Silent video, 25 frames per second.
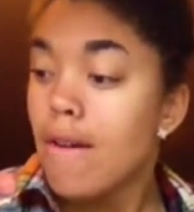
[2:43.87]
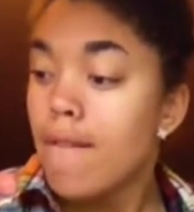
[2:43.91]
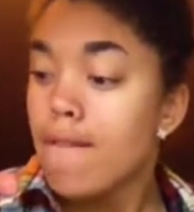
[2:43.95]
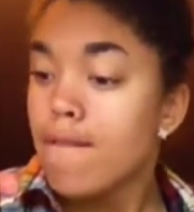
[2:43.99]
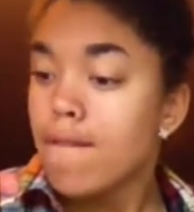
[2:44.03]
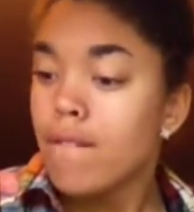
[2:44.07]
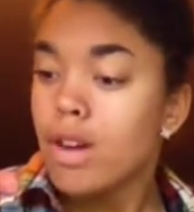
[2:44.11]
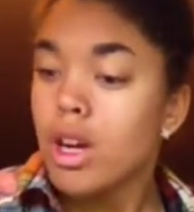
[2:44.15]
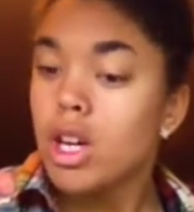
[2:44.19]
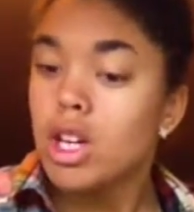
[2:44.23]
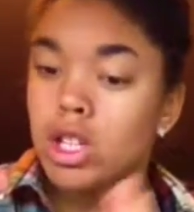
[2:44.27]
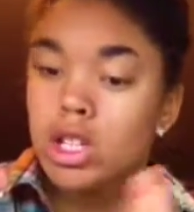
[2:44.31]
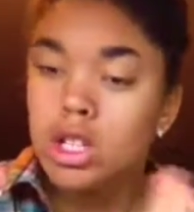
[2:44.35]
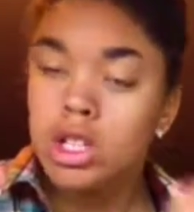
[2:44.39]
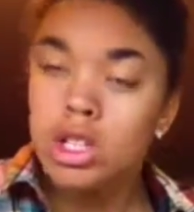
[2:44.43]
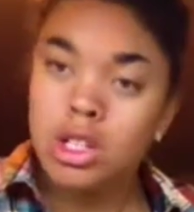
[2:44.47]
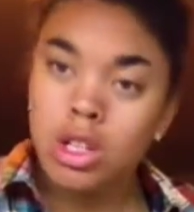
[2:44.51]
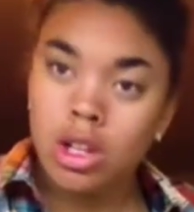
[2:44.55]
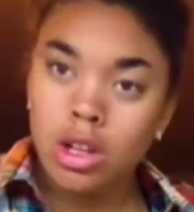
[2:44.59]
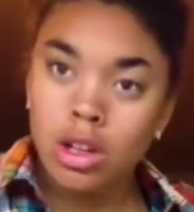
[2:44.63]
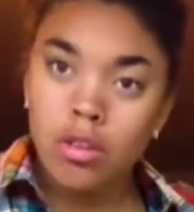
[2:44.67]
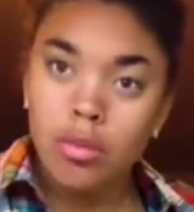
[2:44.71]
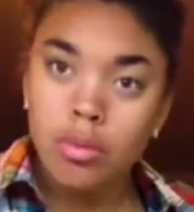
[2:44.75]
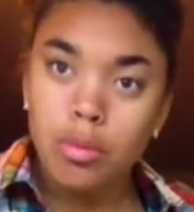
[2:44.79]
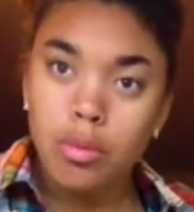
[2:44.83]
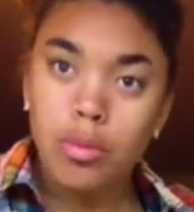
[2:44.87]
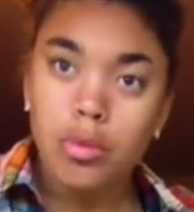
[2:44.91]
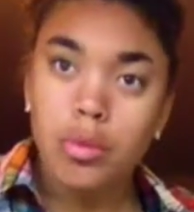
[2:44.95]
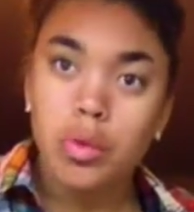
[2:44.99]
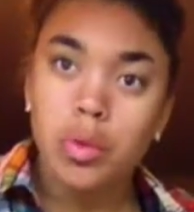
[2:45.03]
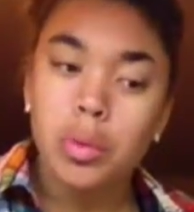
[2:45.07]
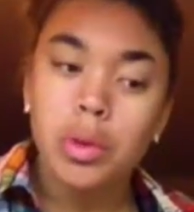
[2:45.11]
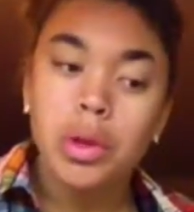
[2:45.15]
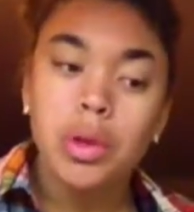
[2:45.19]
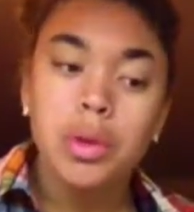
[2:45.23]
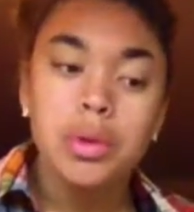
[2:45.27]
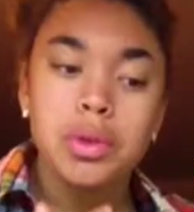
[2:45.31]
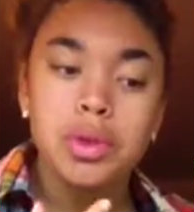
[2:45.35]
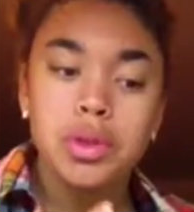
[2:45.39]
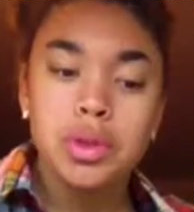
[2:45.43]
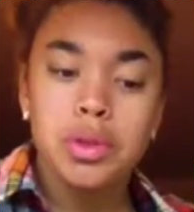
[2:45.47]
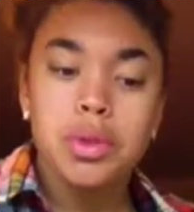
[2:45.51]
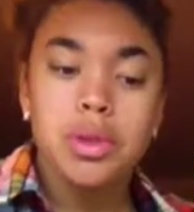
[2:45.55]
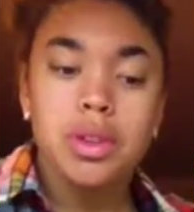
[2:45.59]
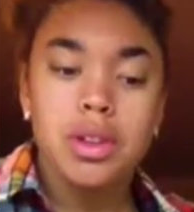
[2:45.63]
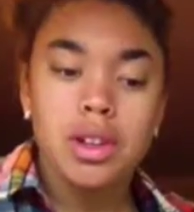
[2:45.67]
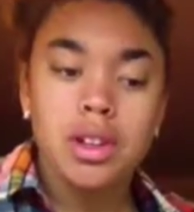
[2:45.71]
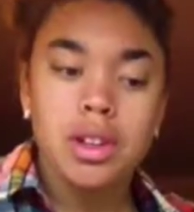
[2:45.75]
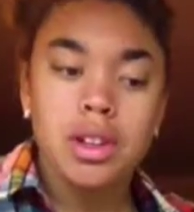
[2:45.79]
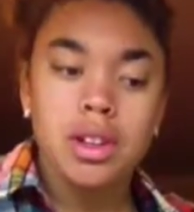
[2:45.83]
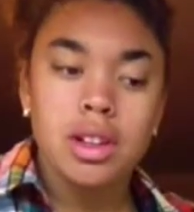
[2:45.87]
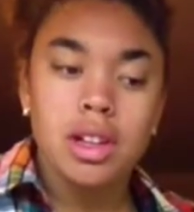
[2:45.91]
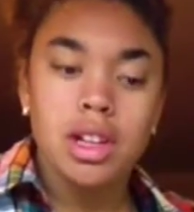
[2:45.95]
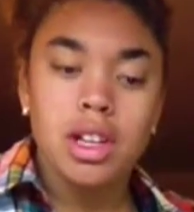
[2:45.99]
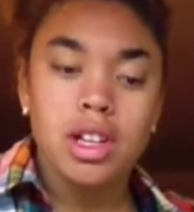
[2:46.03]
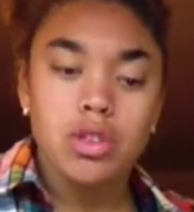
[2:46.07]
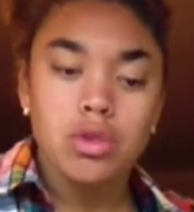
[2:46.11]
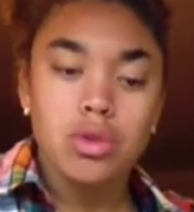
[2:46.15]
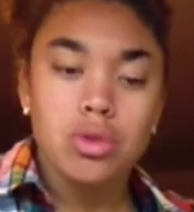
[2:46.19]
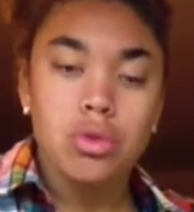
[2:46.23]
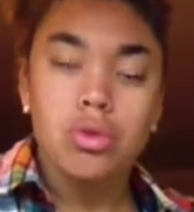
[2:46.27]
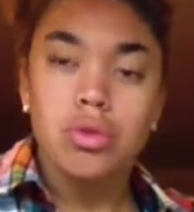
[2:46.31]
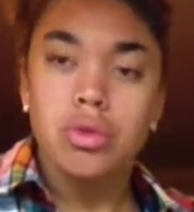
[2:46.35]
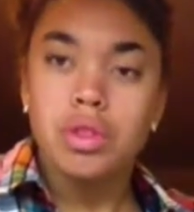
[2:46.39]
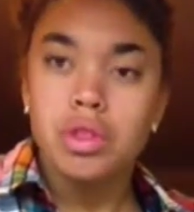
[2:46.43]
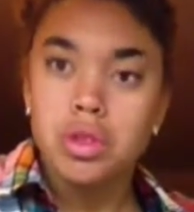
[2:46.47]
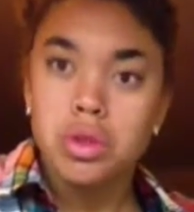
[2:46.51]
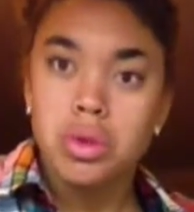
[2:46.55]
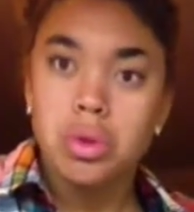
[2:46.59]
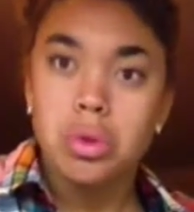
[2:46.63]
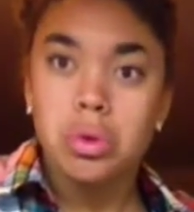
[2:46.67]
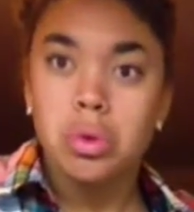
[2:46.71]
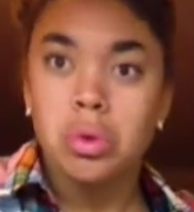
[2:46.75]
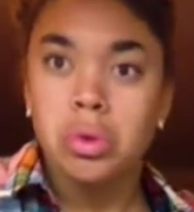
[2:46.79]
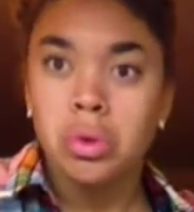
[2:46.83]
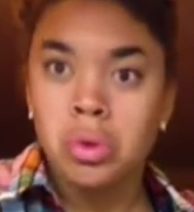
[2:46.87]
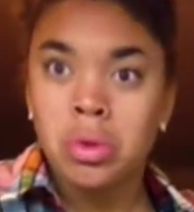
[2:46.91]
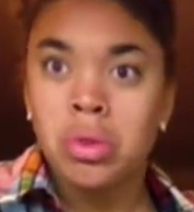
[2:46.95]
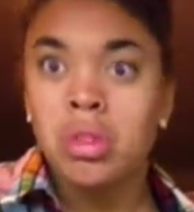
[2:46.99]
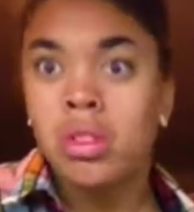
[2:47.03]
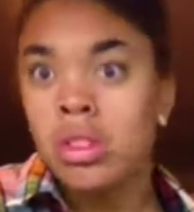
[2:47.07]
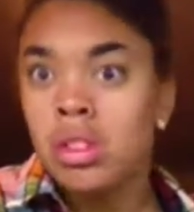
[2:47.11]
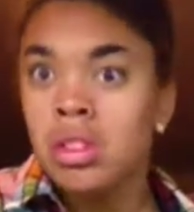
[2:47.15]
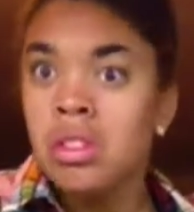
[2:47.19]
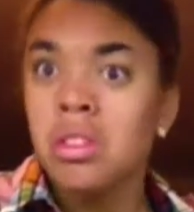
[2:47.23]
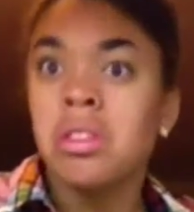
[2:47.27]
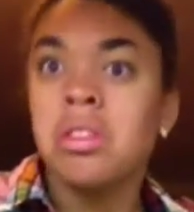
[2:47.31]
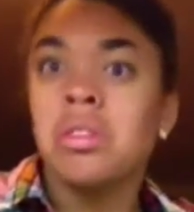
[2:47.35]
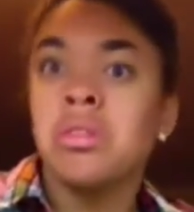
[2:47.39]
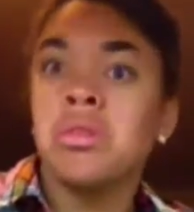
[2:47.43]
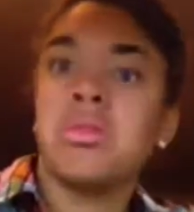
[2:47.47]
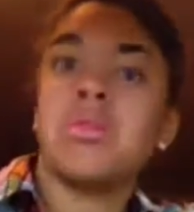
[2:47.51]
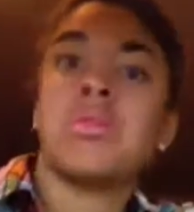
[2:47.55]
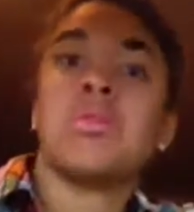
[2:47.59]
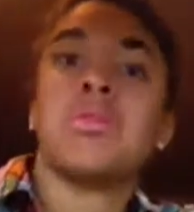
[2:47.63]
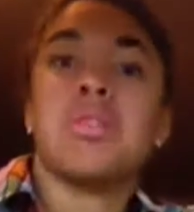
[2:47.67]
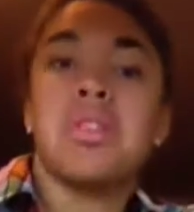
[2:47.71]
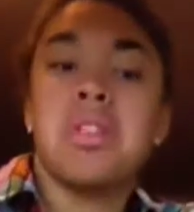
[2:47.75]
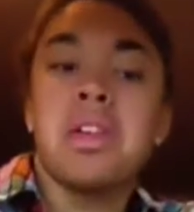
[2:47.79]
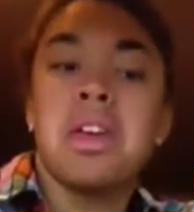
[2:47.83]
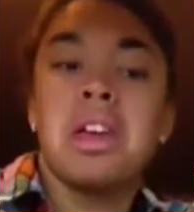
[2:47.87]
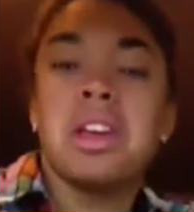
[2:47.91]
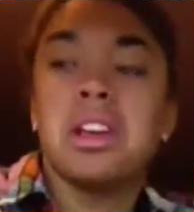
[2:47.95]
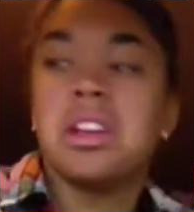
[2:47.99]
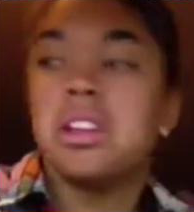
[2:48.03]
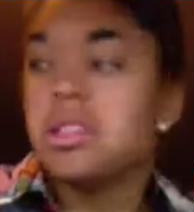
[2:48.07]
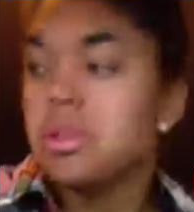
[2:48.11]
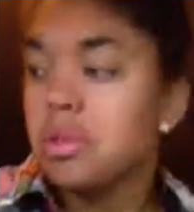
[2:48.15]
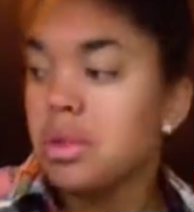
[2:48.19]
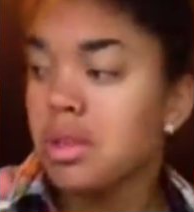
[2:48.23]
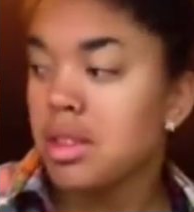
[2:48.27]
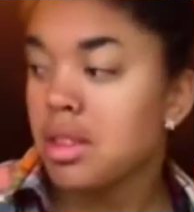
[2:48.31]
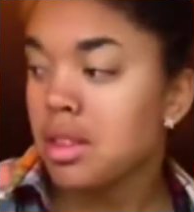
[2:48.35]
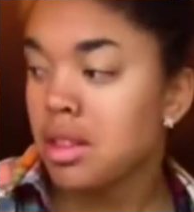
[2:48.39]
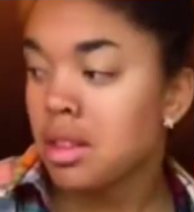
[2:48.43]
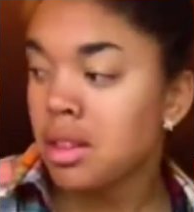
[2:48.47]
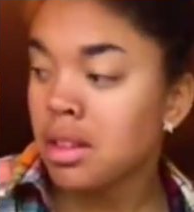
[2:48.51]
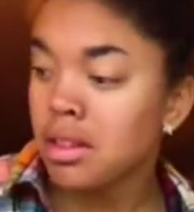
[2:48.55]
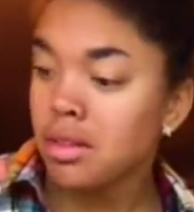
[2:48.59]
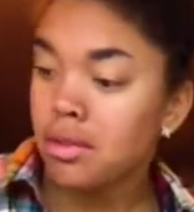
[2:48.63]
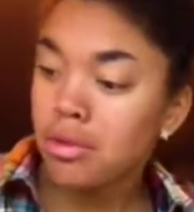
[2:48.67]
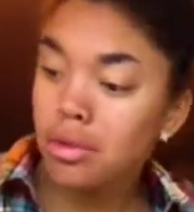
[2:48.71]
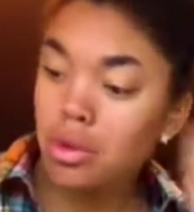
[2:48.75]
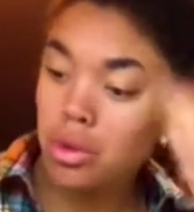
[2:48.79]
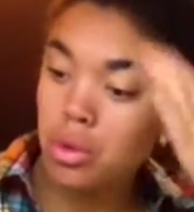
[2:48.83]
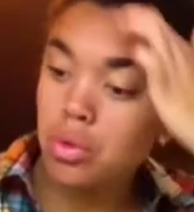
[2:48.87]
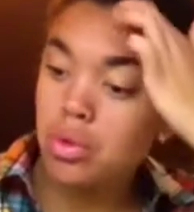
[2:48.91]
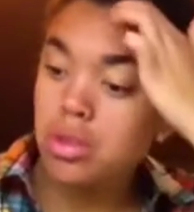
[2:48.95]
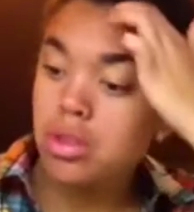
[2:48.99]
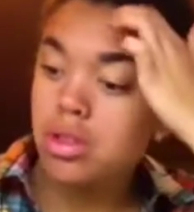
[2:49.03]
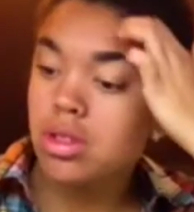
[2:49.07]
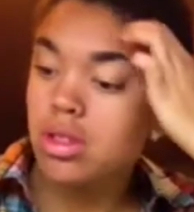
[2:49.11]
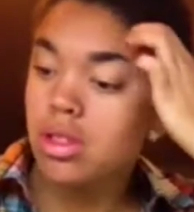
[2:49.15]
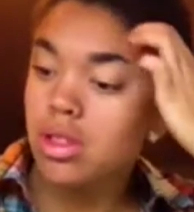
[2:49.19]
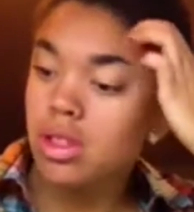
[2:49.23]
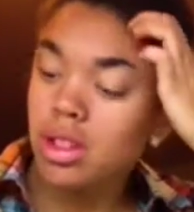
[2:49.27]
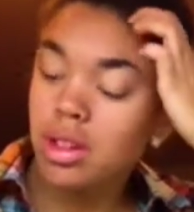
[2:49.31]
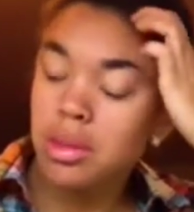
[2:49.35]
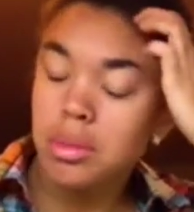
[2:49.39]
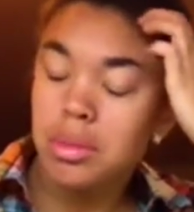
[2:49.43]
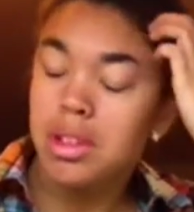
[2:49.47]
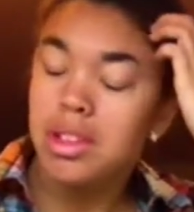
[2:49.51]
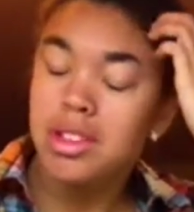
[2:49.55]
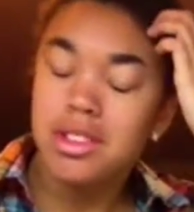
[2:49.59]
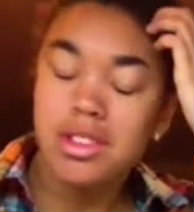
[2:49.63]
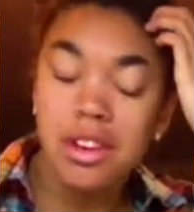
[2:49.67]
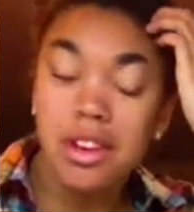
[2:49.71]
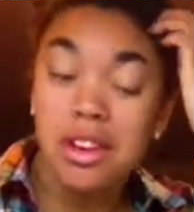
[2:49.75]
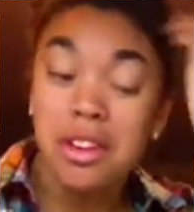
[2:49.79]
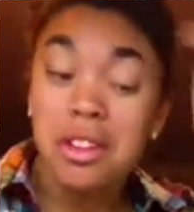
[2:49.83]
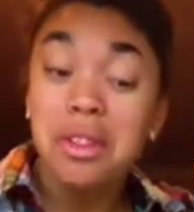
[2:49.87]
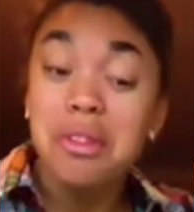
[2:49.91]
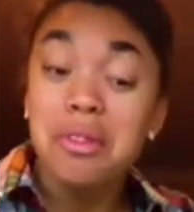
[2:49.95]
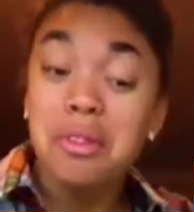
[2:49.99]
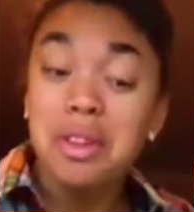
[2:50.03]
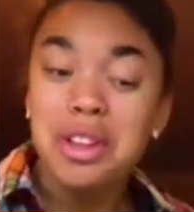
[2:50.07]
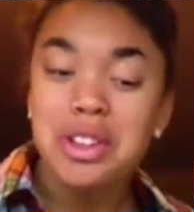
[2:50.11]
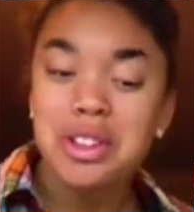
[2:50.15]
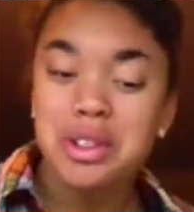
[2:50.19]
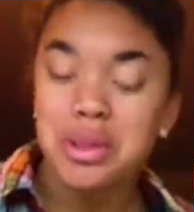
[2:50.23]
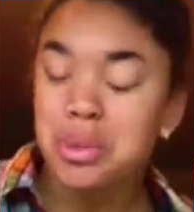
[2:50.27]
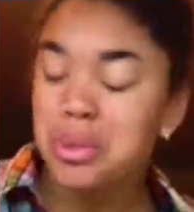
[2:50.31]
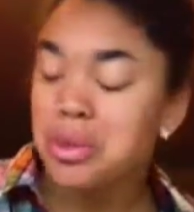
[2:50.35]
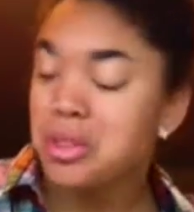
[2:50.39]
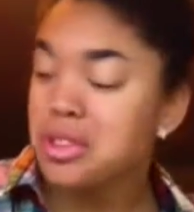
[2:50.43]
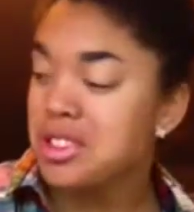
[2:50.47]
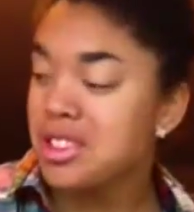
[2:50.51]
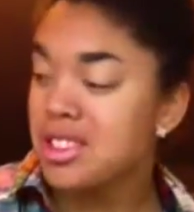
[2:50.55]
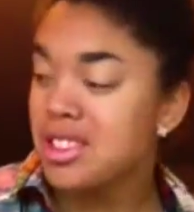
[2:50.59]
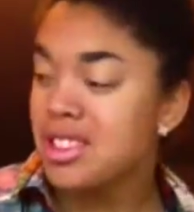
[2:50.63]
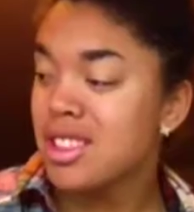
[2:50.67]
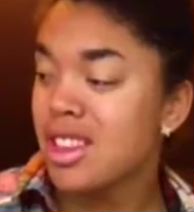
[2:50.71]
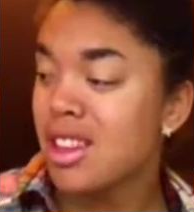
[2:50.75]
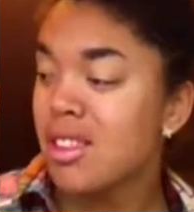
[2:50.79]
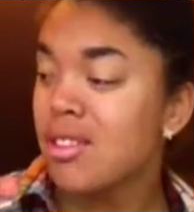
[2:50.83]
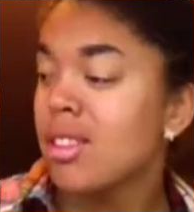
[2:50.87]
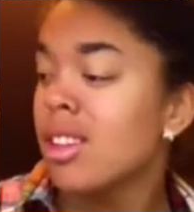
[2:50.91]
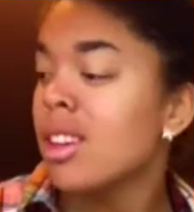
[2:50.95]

First off, before we go into our actual physical things of the fruits, the vegetables and stuff,